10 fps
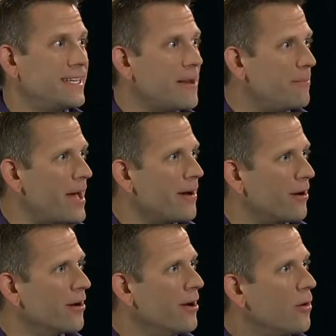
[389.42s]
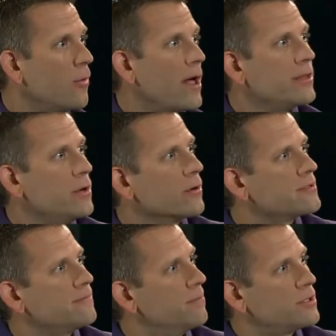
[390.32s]
get better while you were
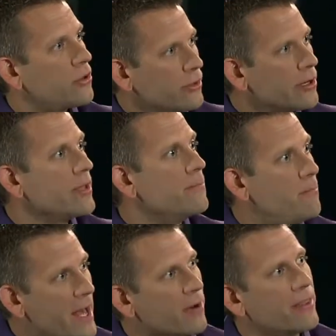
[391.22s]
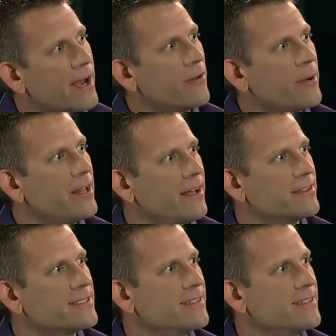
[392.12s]
clearly better than everybody else?